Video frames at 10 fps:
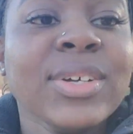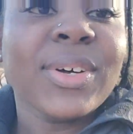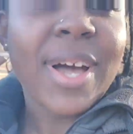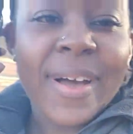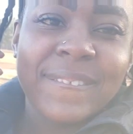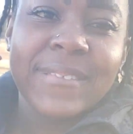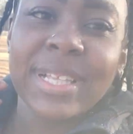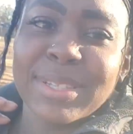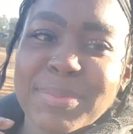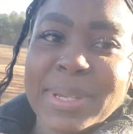I
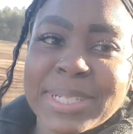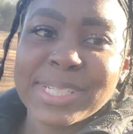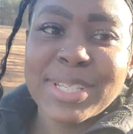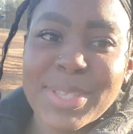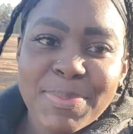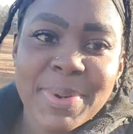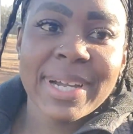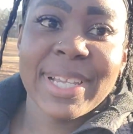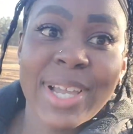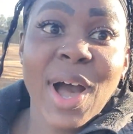finally made it to the
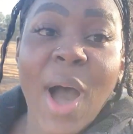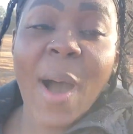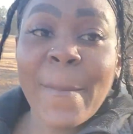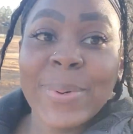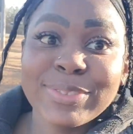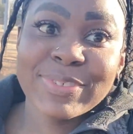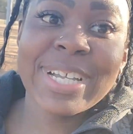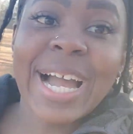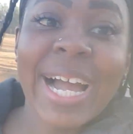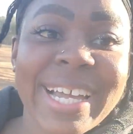park, y'all. I almost
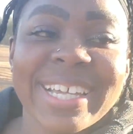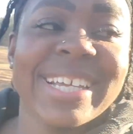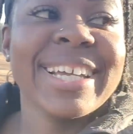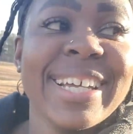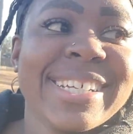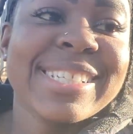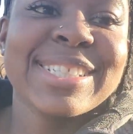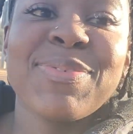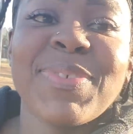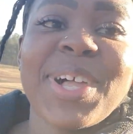forgot
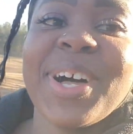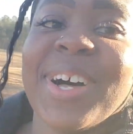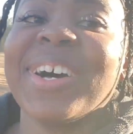to vlog.